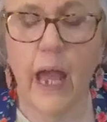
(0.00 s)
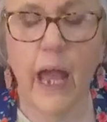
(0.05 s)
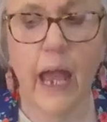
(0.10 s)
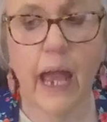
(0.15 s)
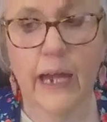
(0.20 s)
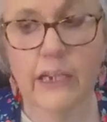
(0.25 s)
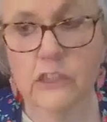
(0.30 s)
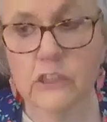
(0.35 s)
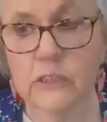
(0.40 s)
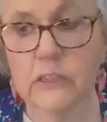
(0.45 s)

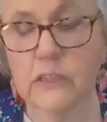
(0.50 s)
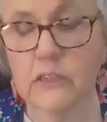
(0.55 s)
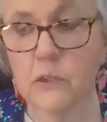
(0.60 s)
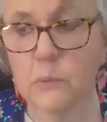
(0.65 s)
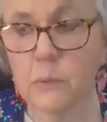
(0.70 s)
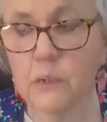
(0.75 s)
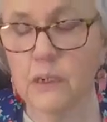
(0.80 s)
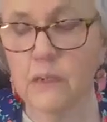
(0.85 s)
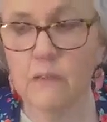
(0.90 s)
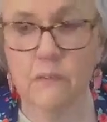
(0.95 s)
Actually, the
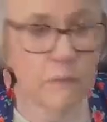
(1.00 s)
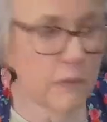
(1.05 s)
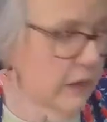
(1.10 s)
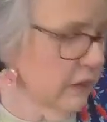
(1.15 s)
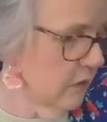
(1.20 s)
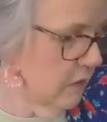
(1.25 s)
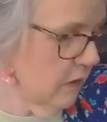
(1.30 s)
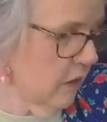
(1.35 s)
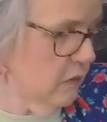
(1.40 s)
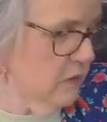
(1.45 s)

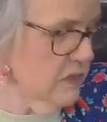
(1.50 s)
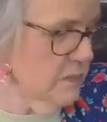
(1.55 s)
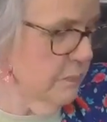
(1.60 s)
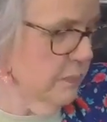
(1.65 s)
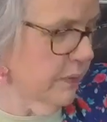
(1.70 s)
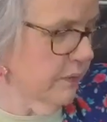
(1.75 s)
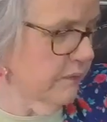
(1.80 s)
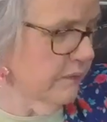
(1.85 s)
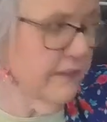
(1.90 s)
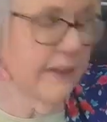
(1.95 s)
23-year-old's
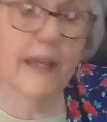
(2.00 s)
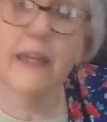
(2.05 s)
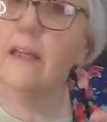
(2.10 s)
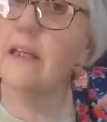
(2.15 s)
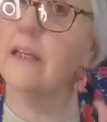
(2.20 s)
birthday